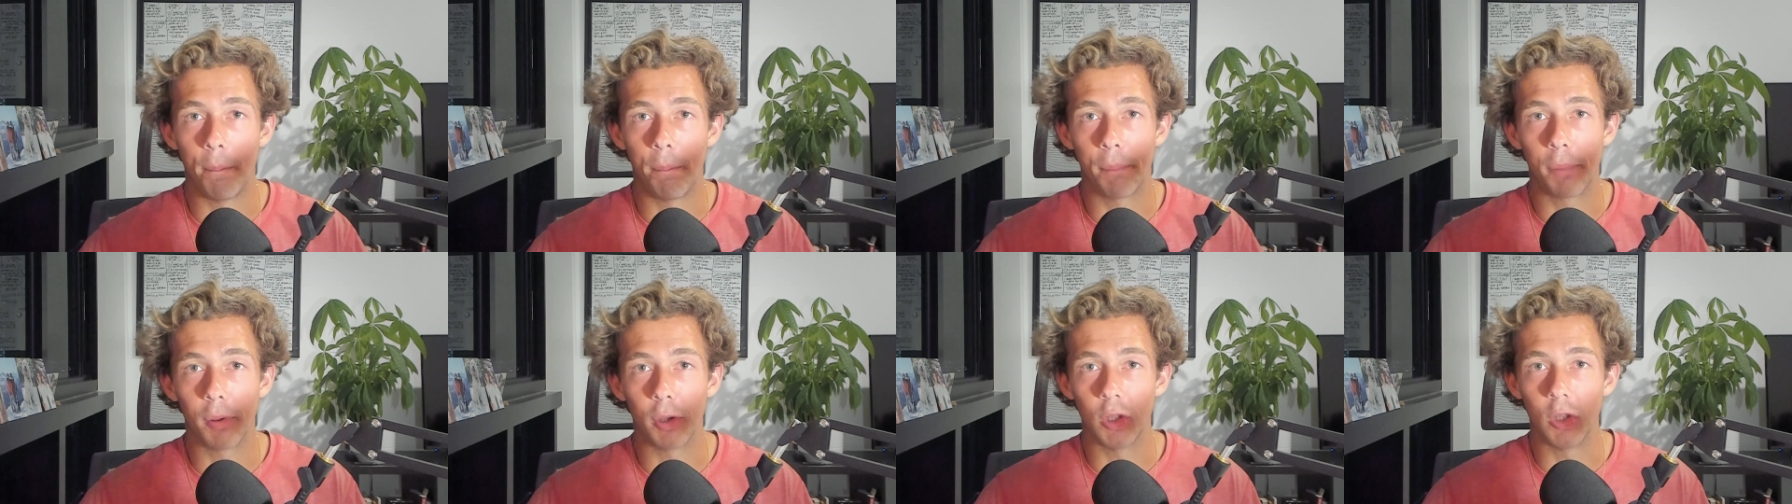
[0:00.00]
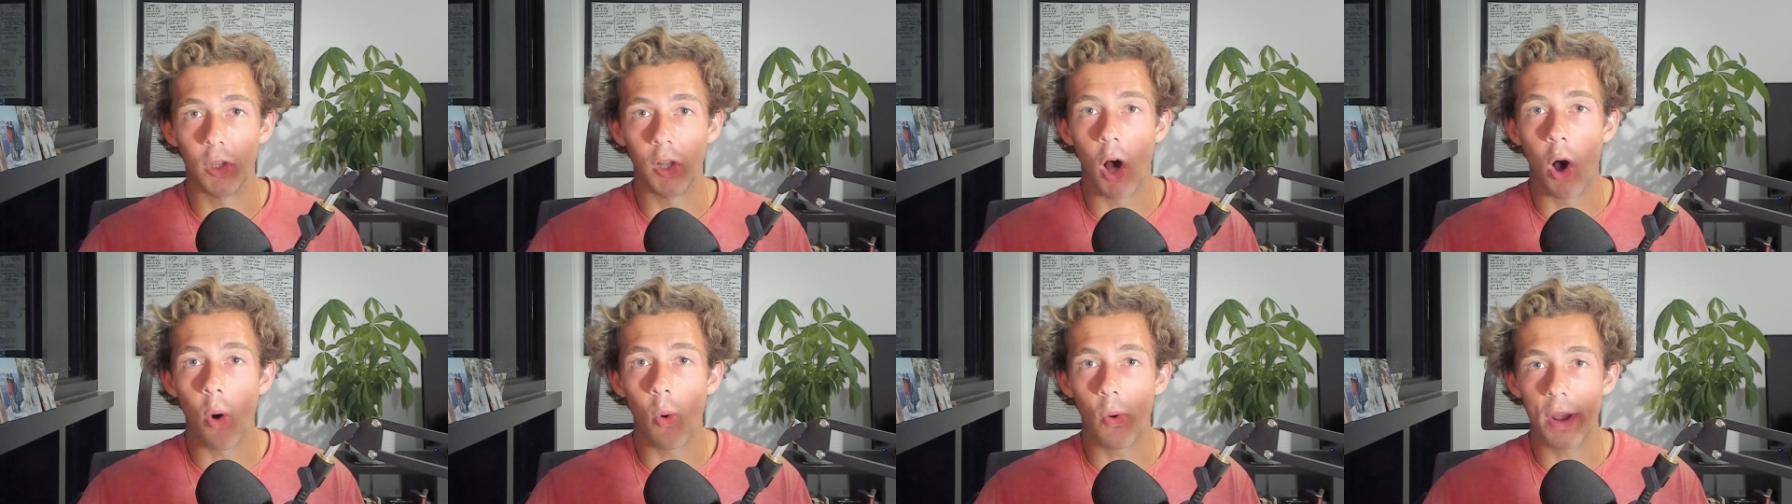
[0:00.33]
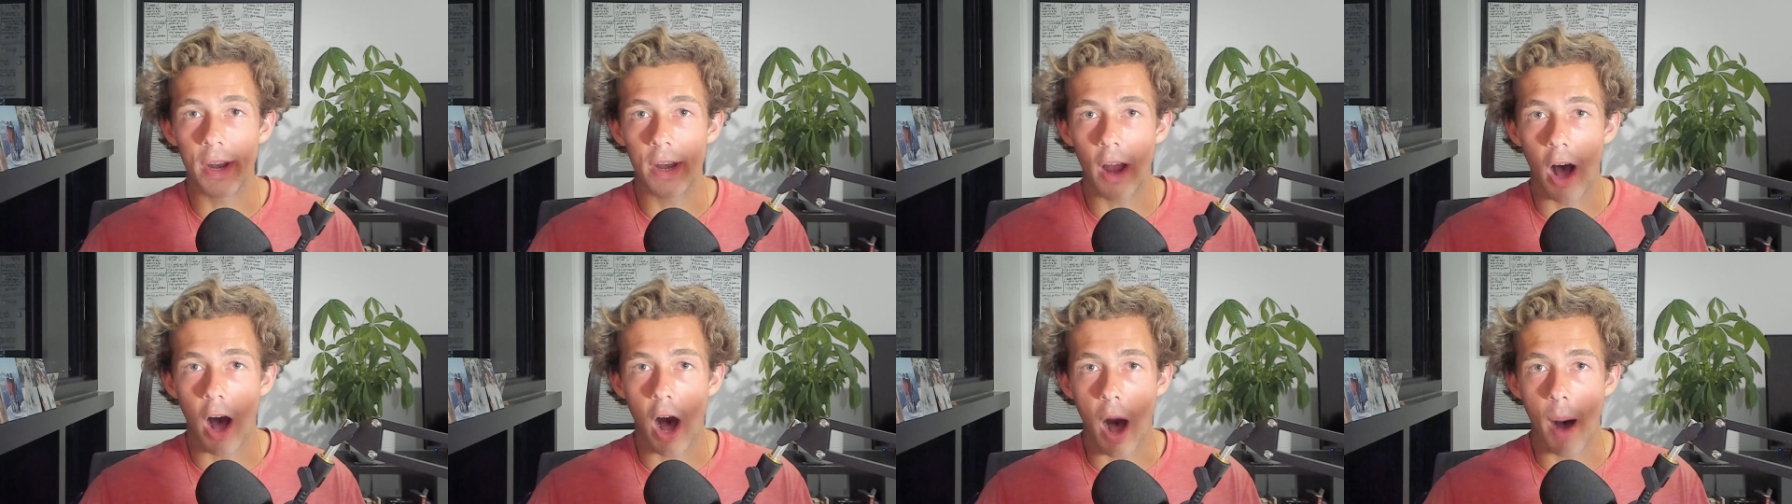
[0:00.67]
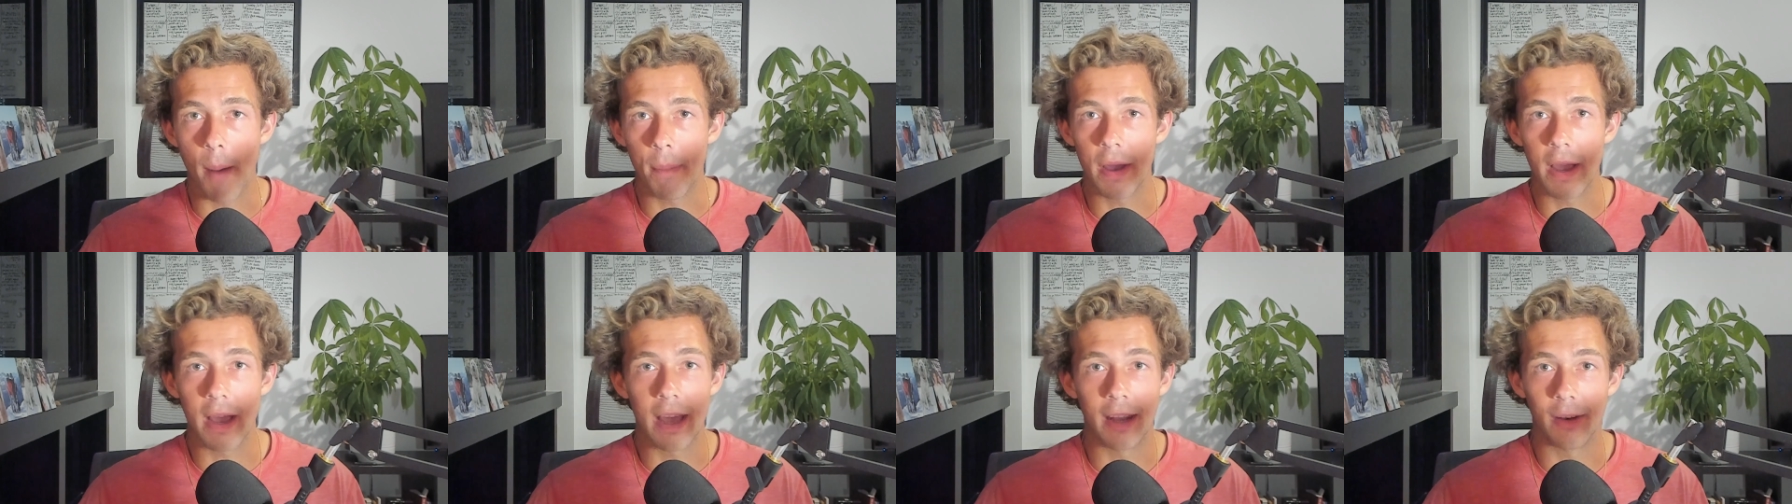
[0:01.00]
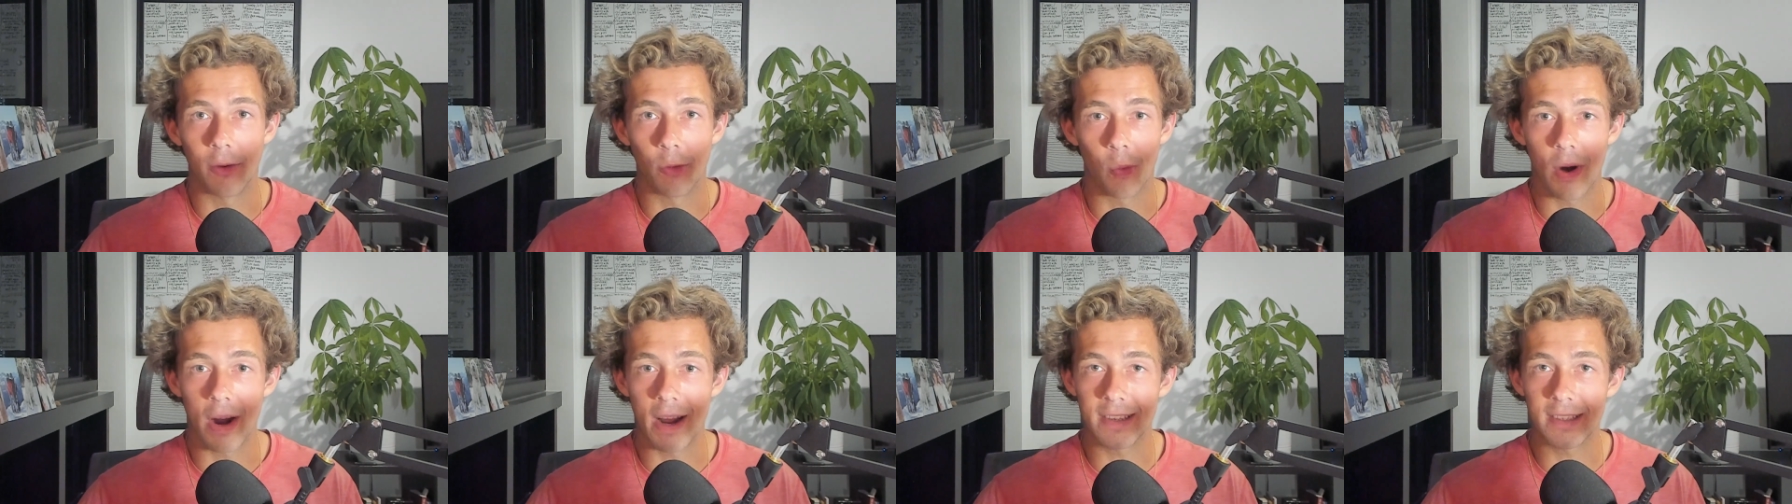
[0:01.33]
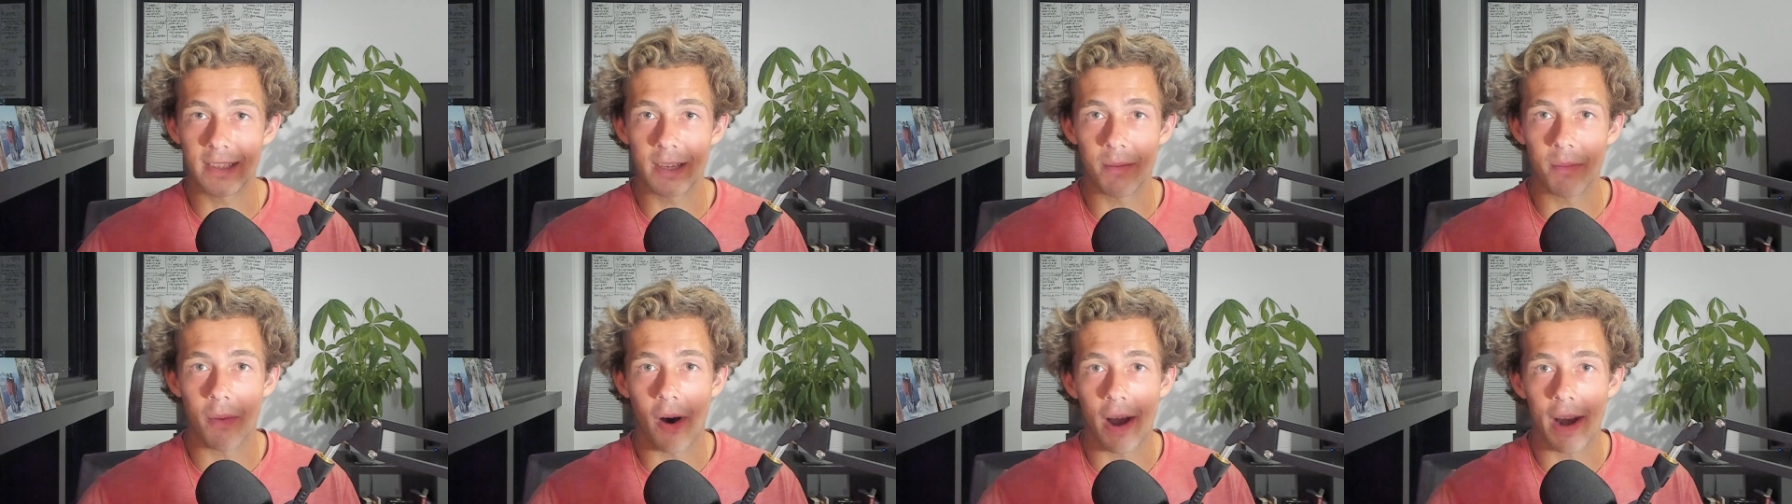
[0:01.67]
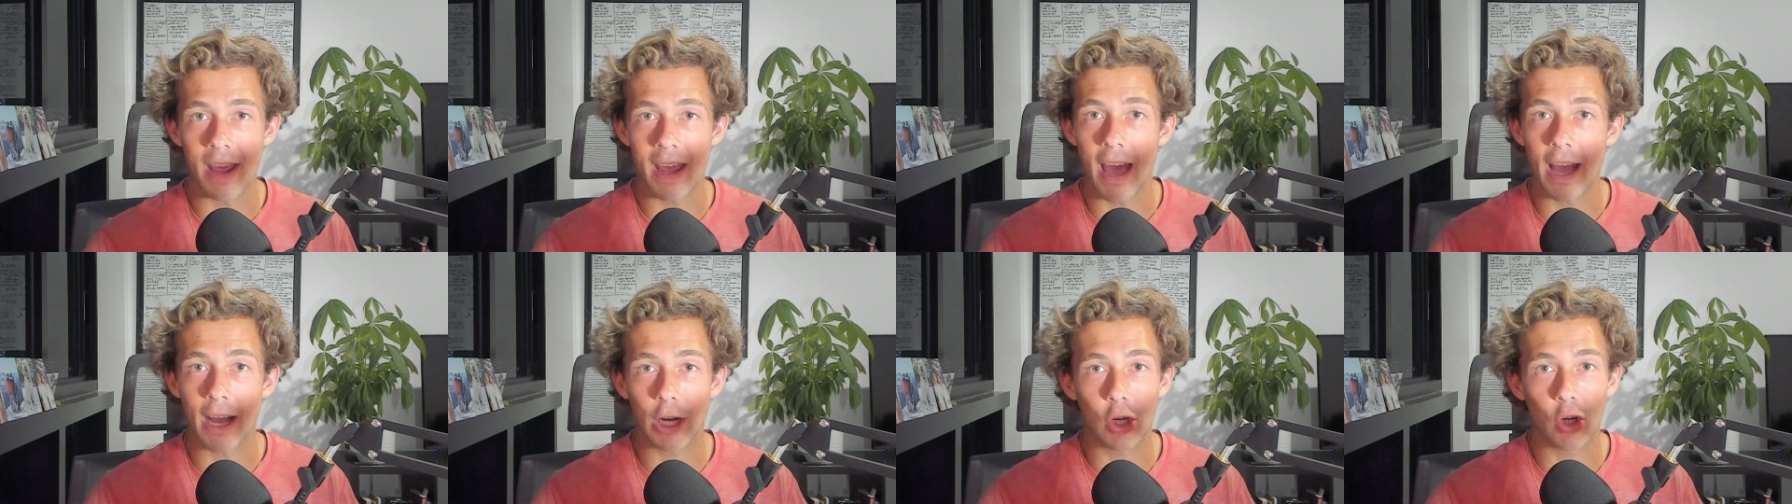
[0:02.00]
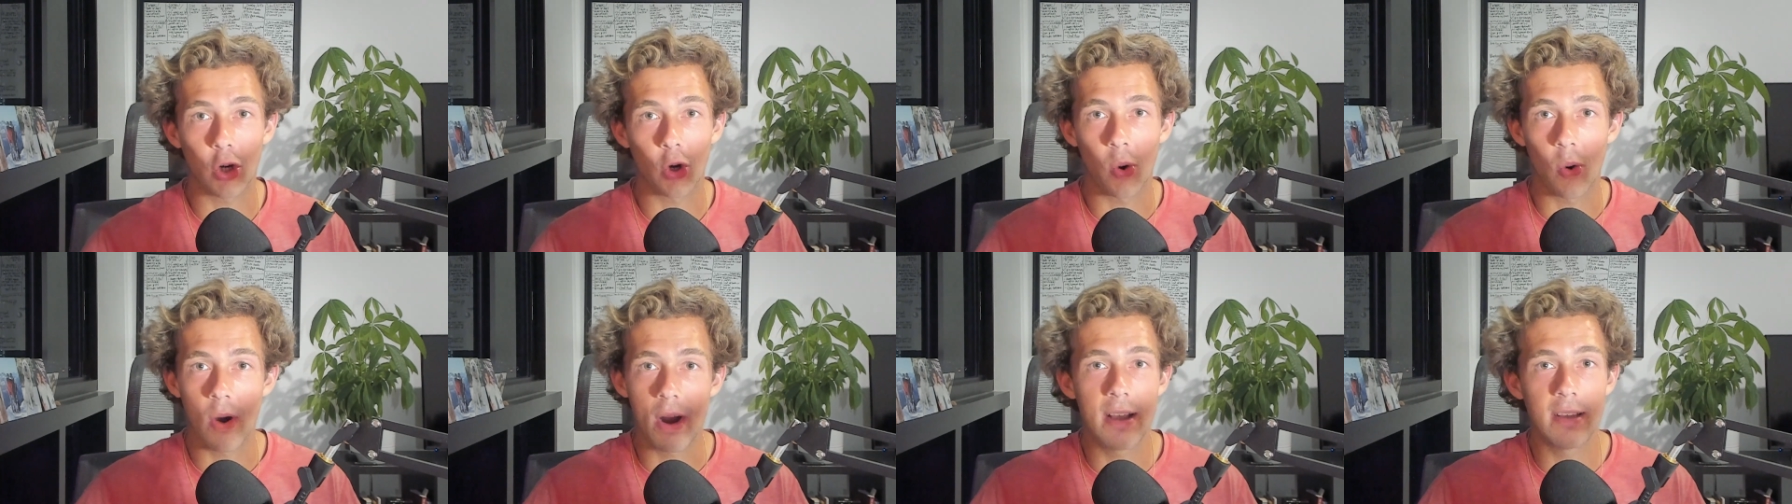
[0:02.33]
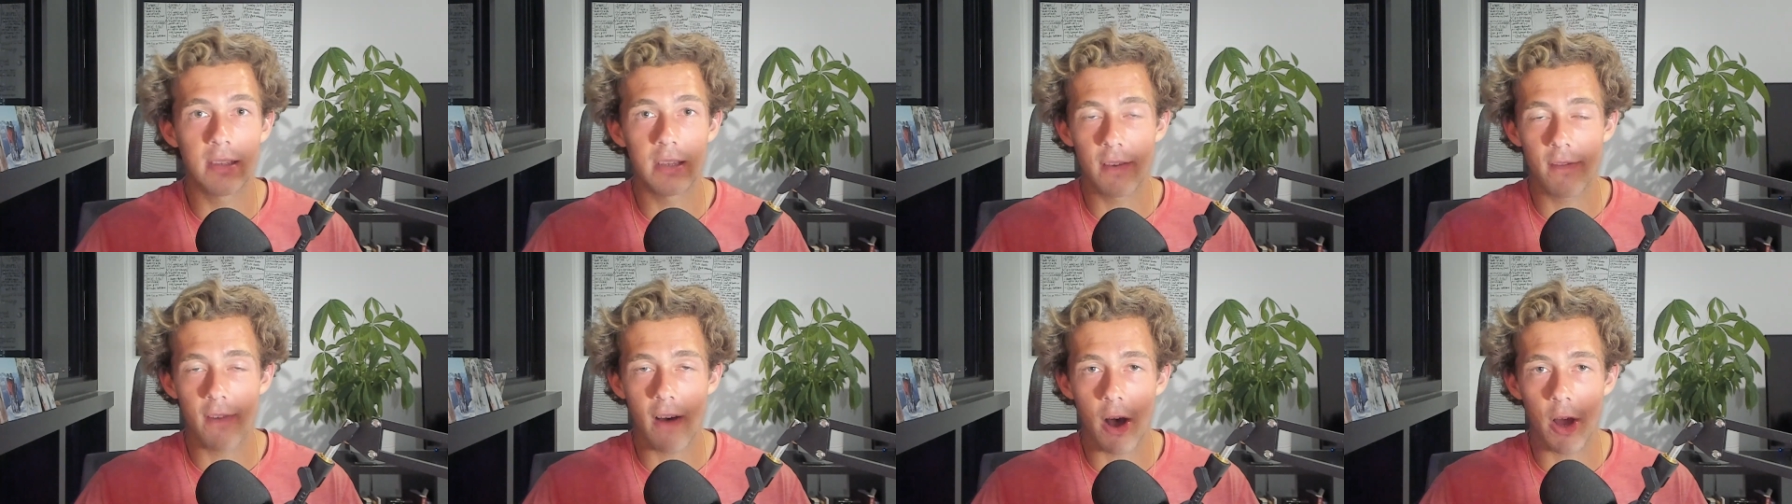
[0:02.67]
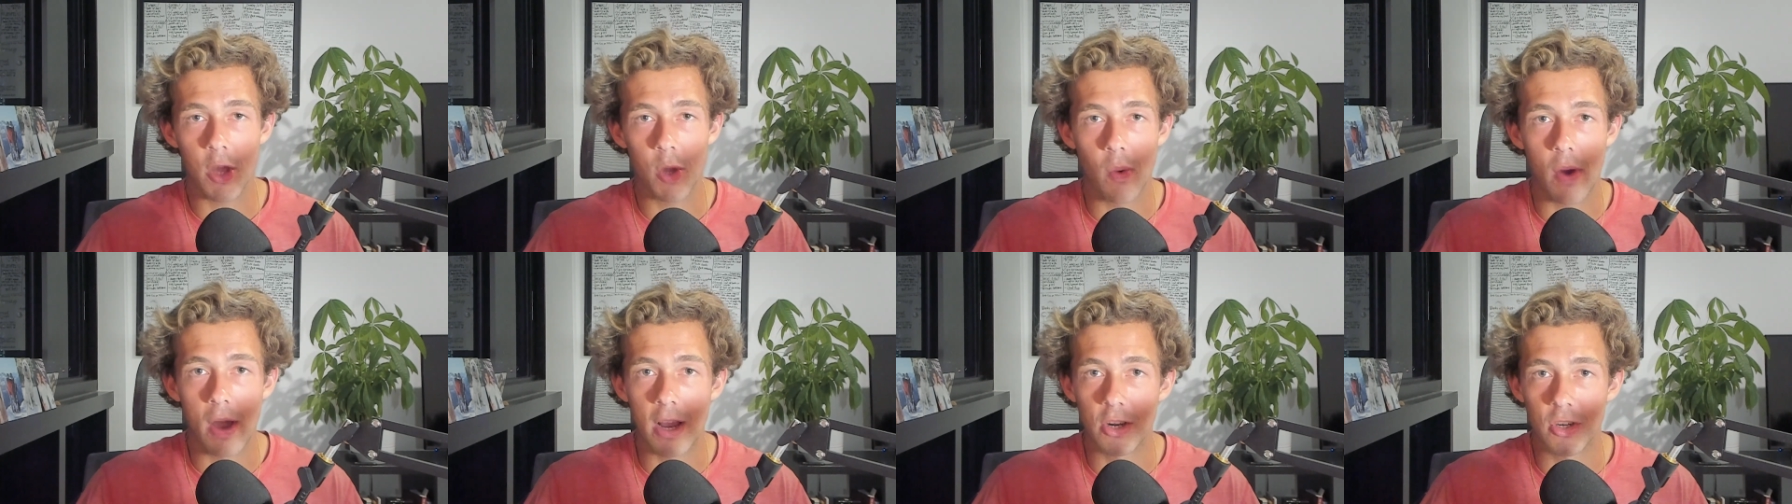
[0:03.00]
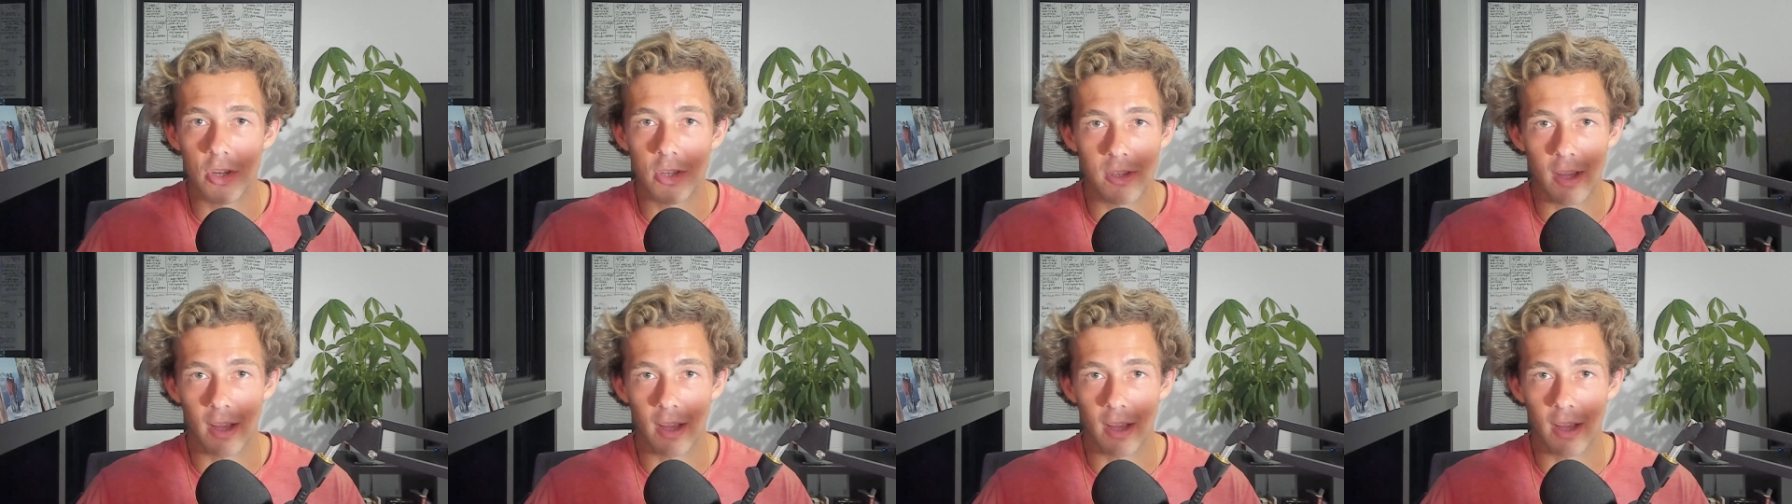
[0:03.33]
blowing up and raising money at crazy valuations.